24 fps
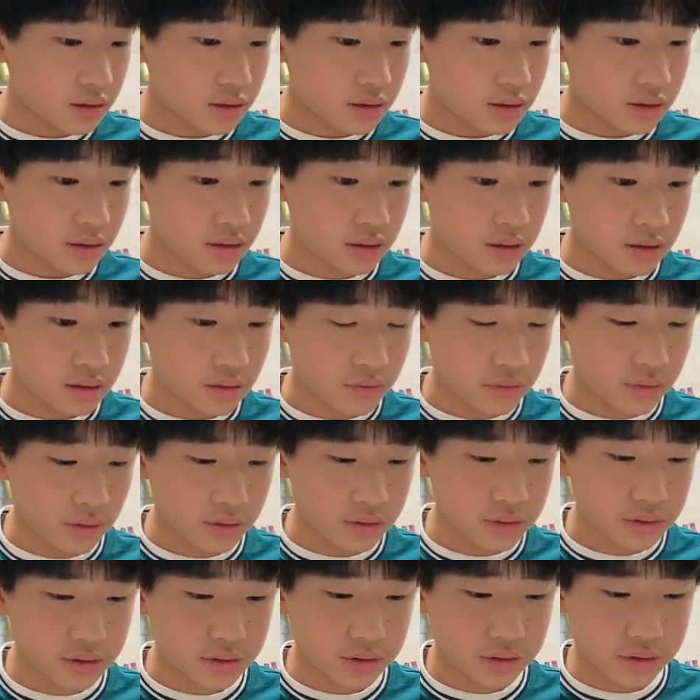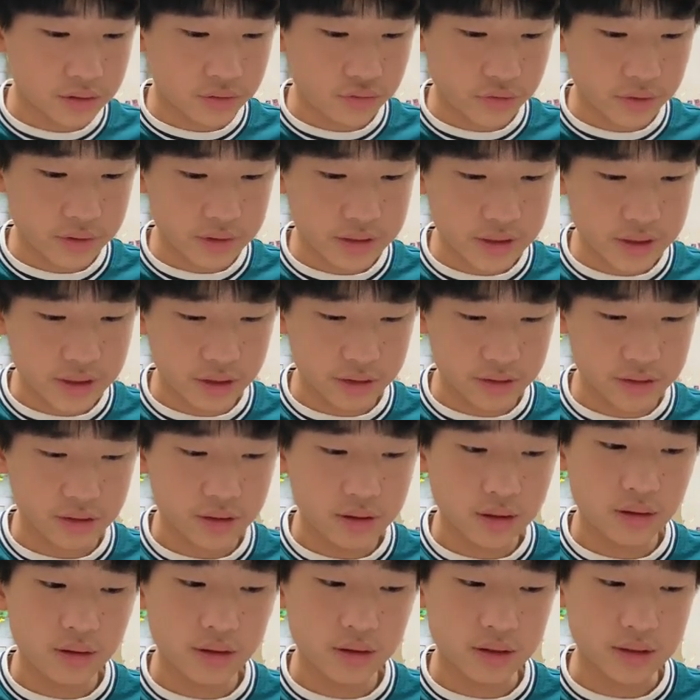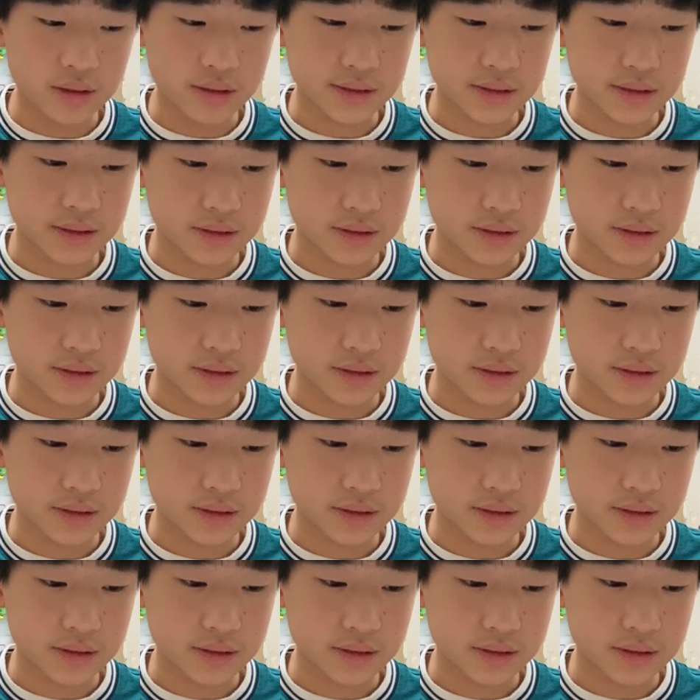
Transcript: He wants to reach the stars.